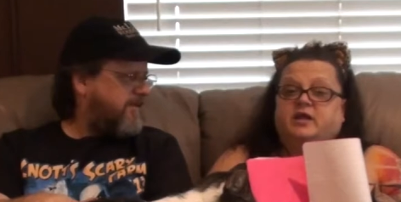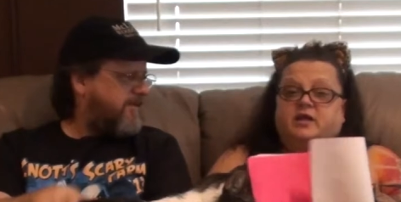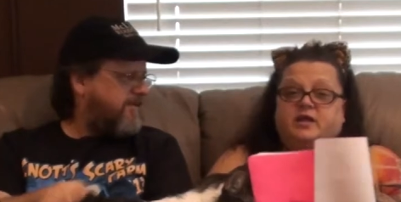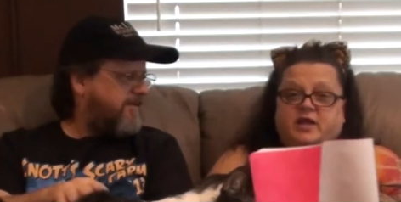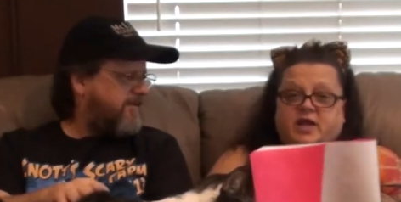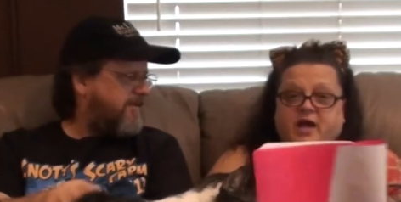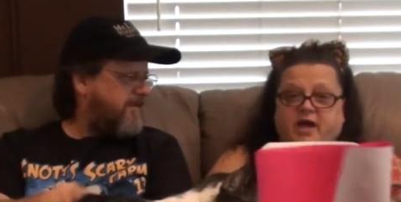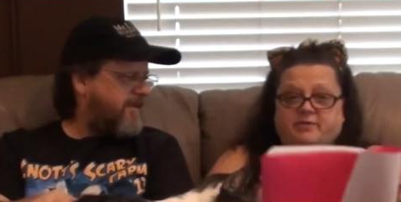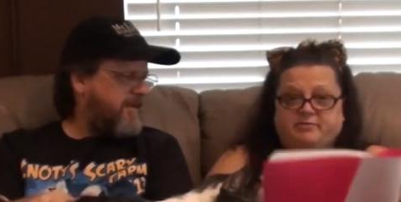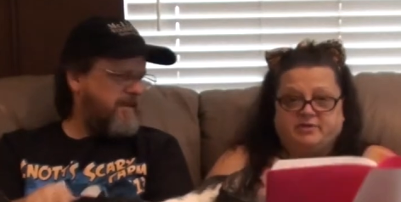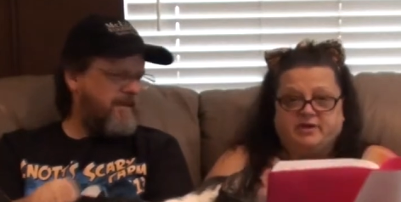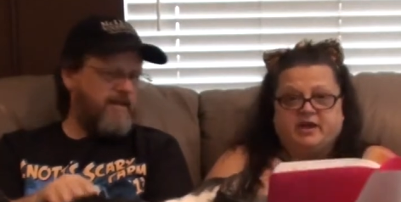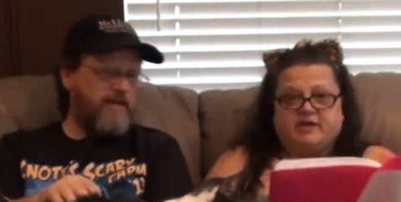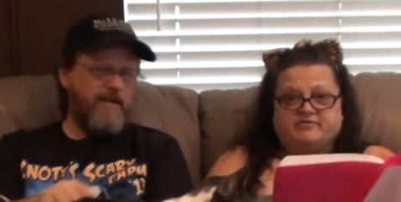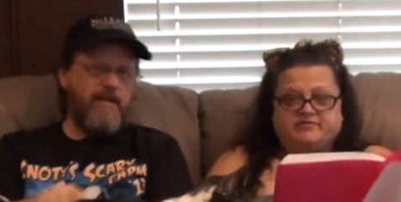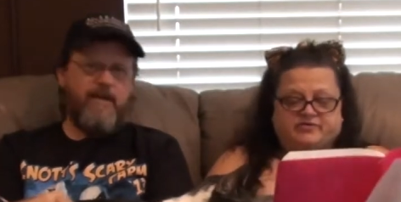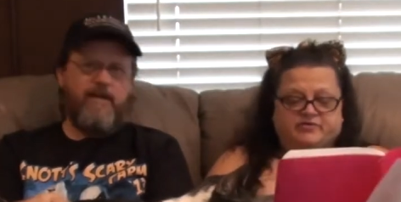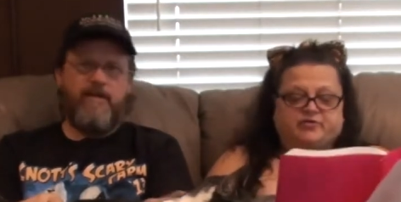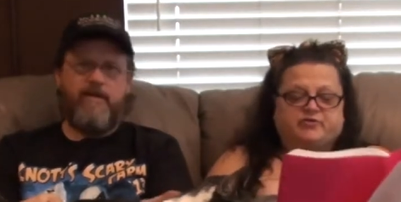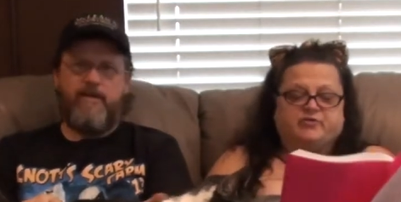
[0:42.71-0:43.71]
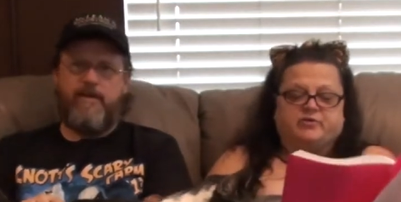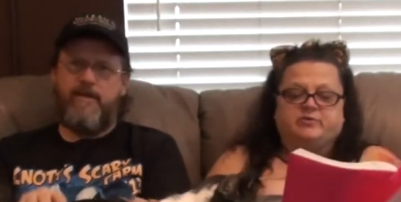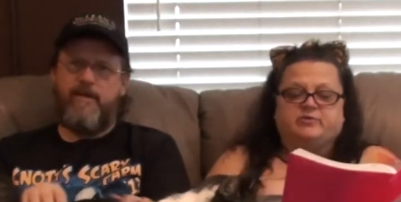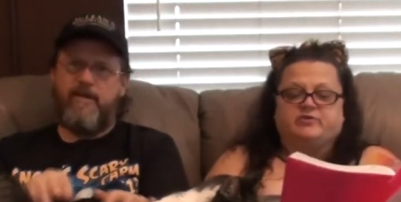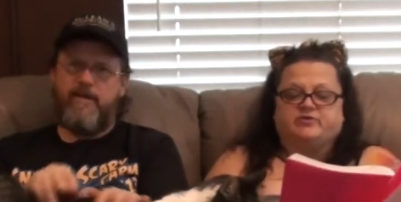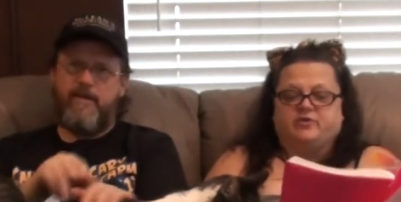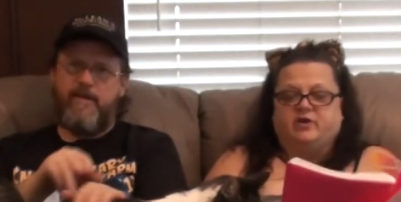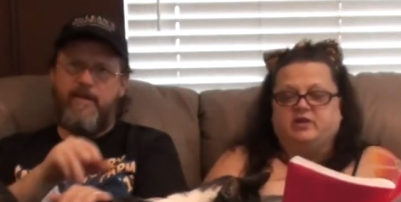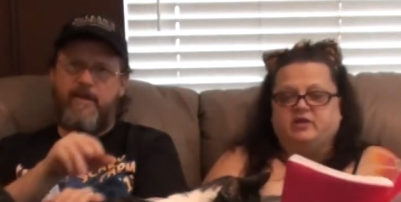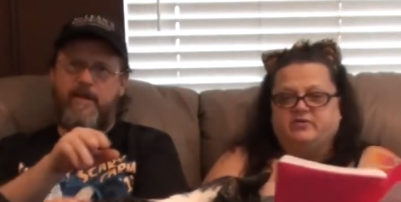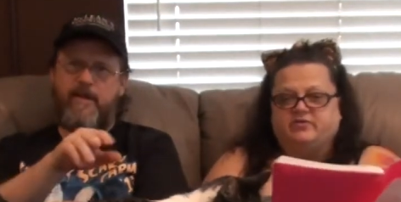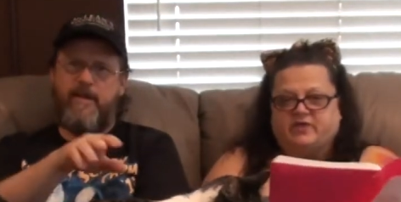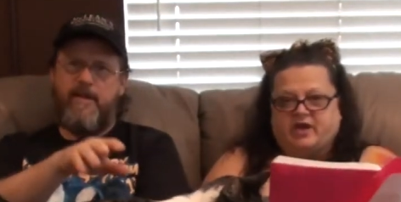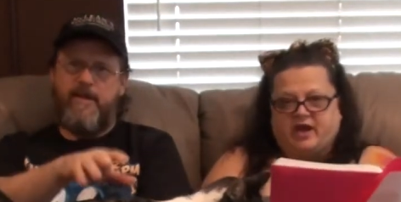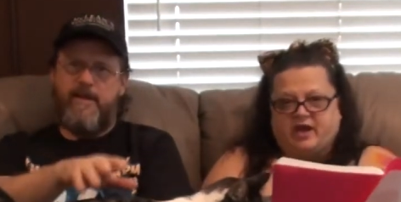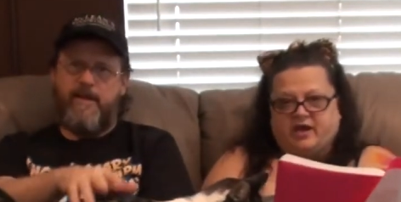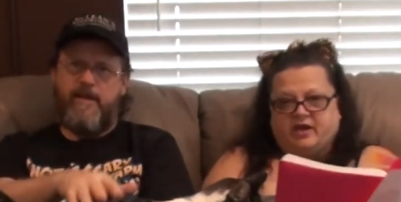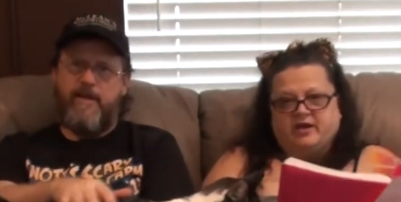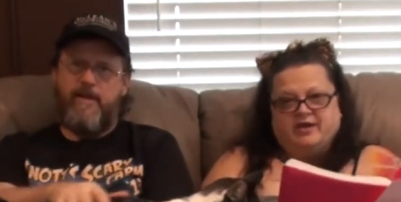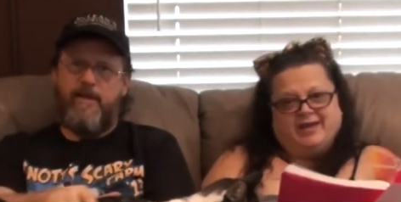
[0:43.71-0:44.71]
Speaker 1: Yeah, I would have to agree with all of
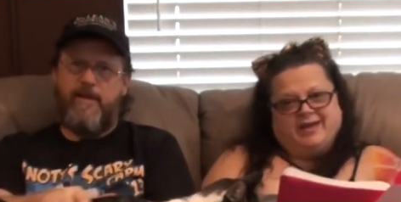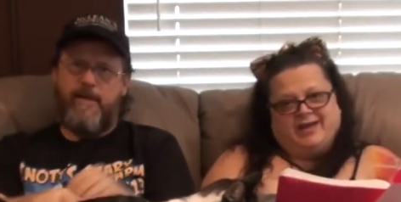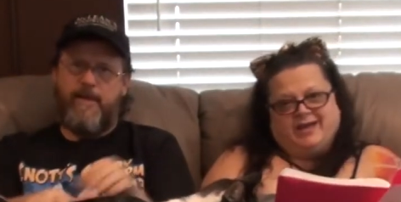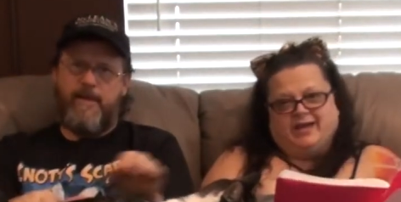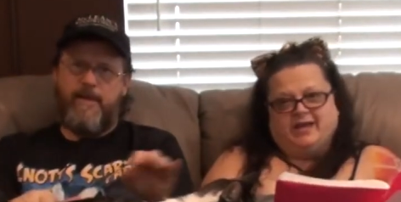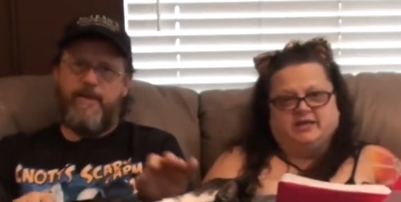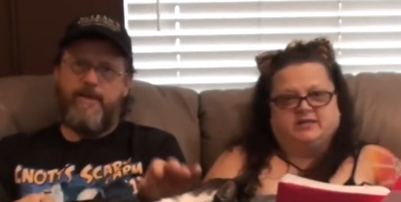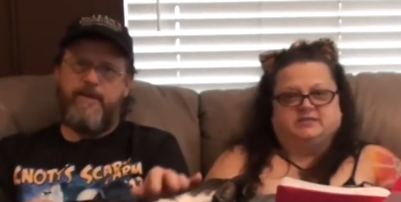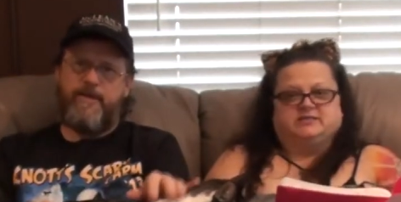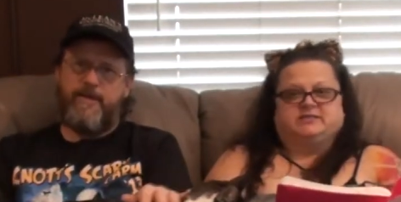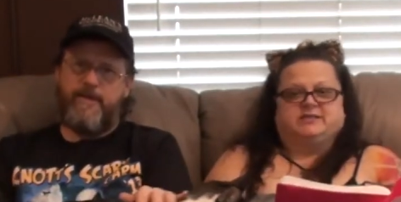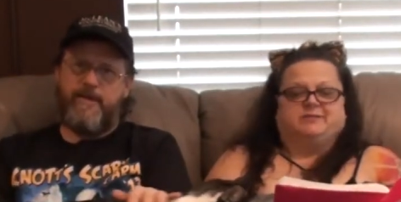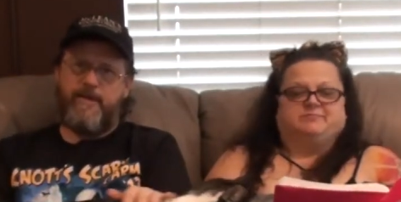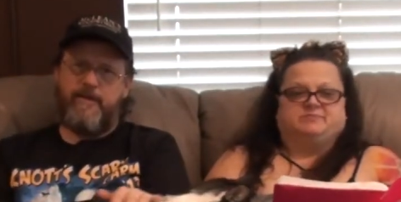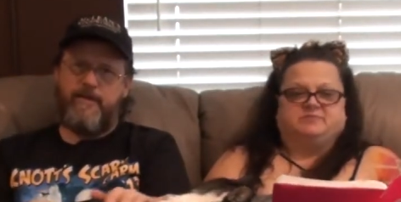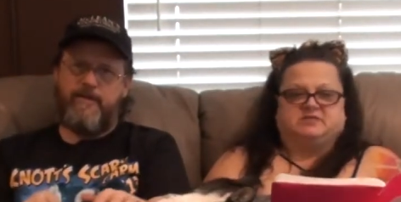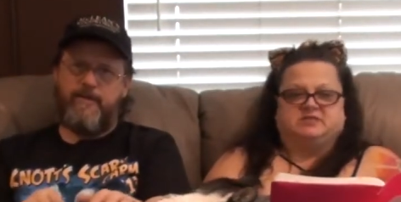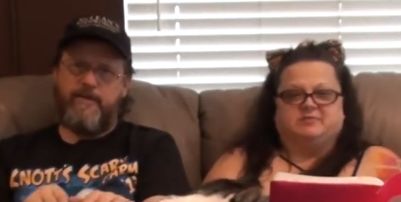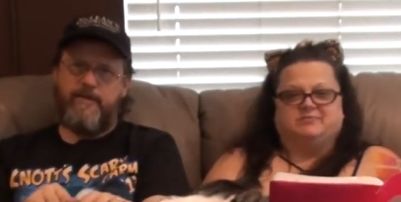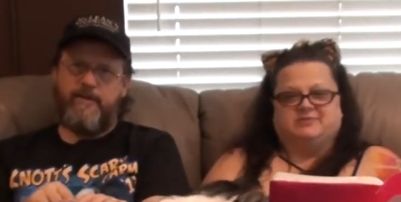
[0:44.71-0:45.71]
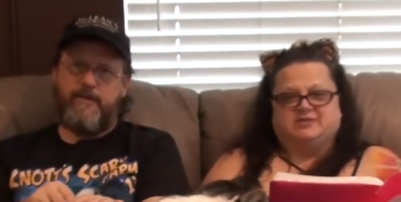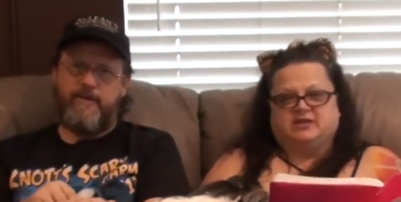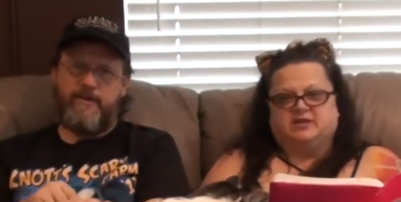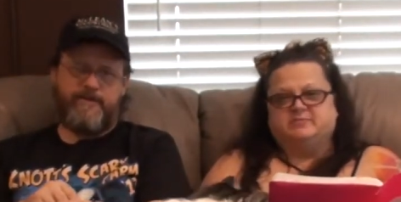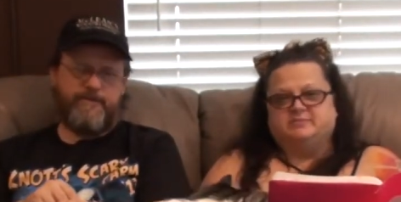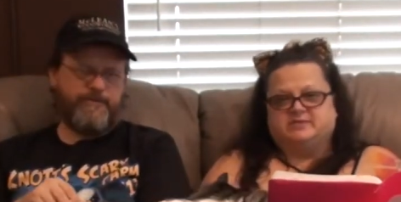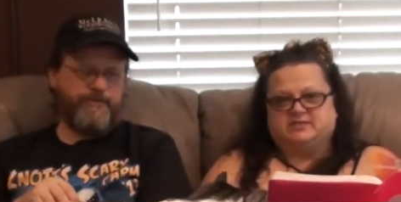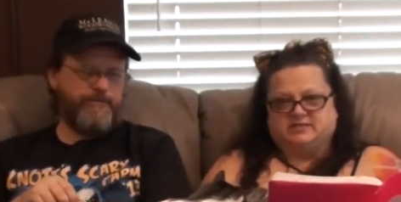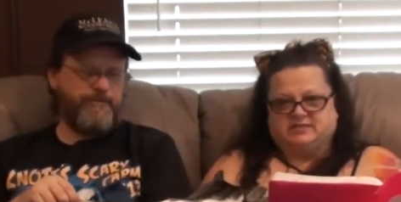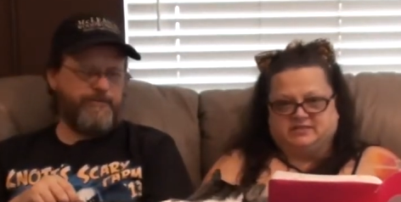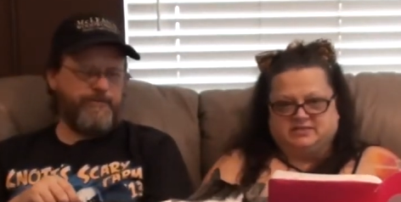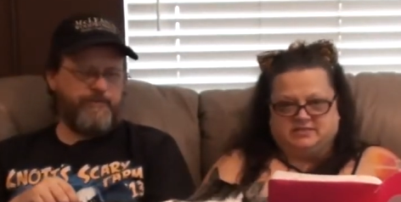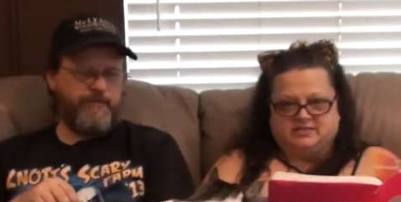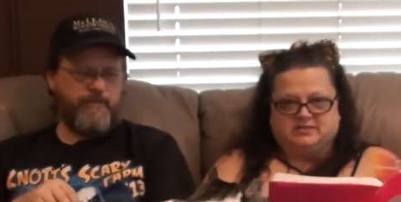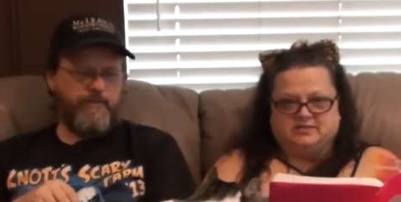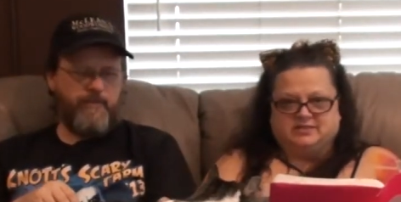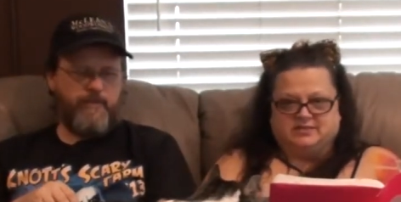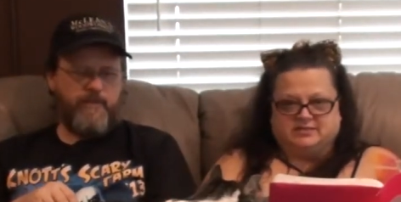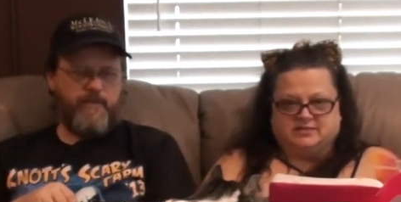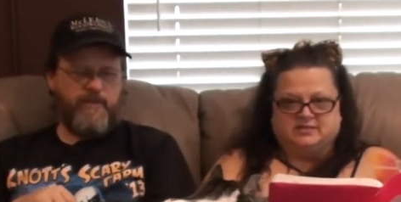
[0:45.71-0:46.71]
that, except sometimes it still
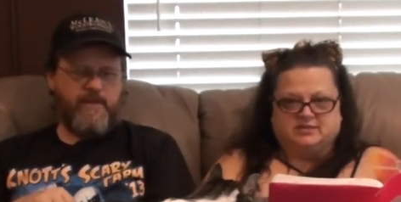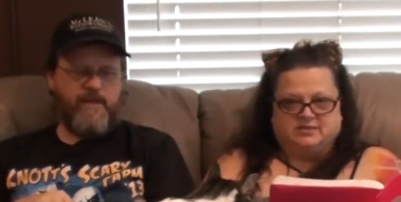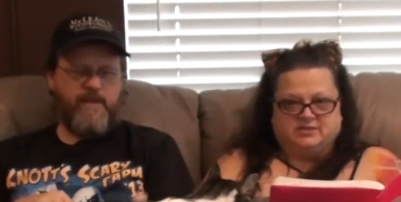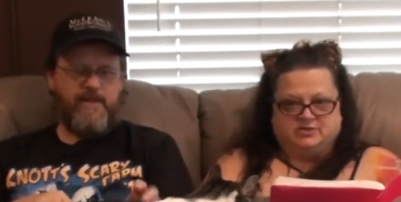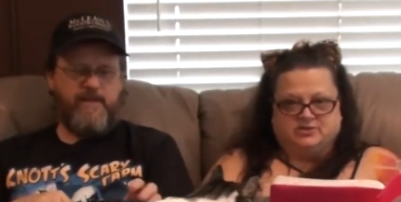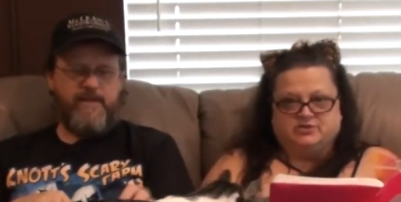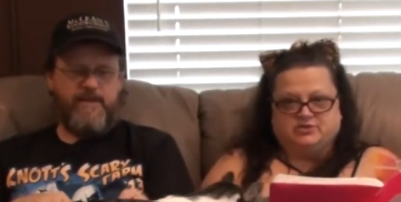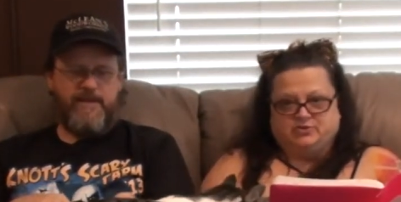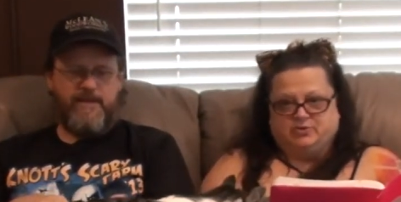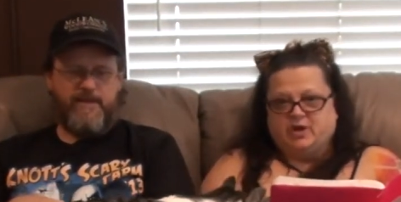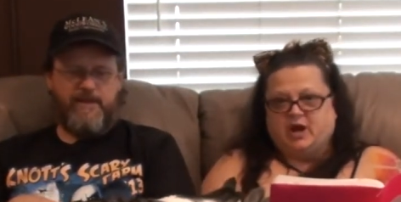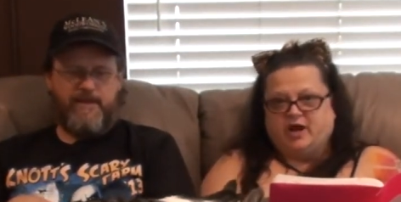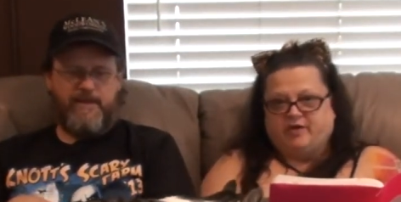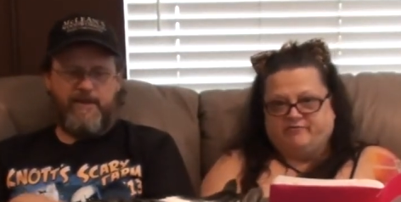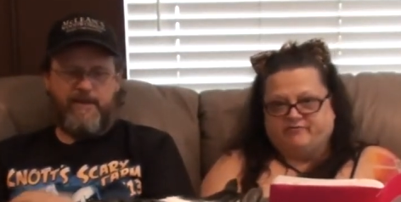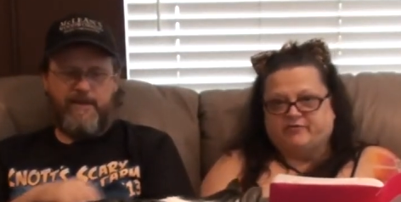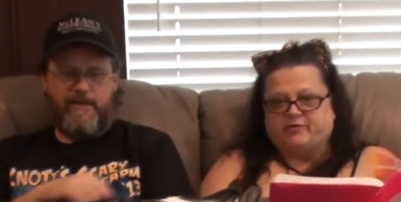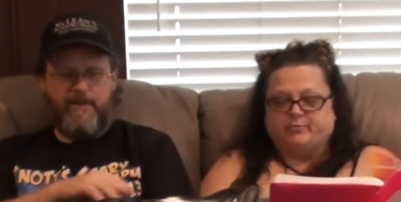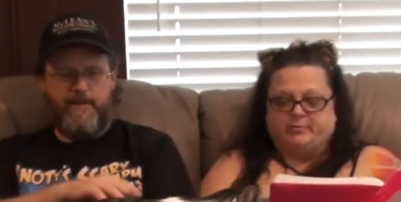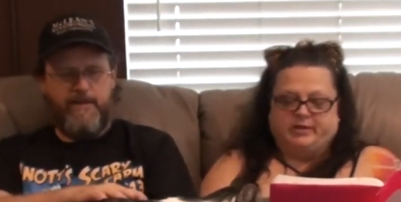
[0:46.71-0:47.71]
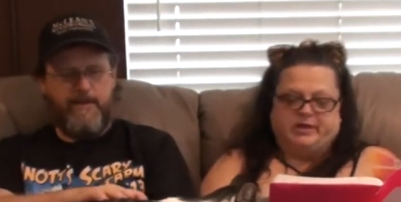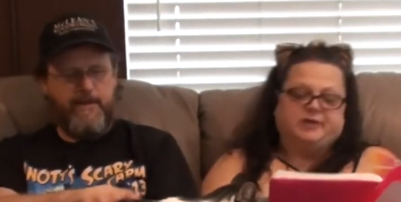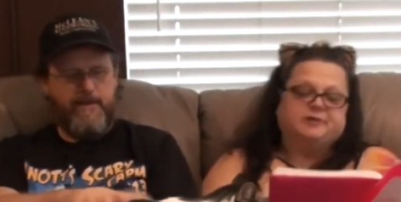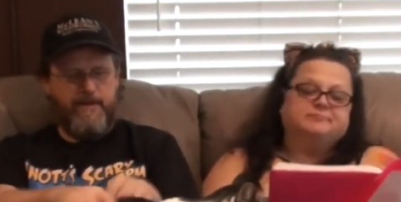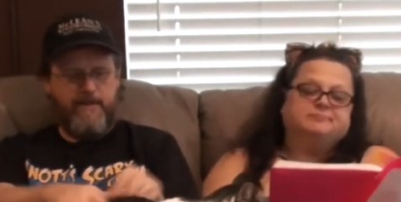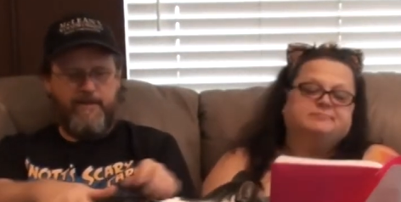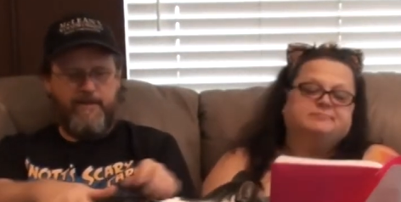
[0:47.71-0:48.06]
gets a little too hot for me.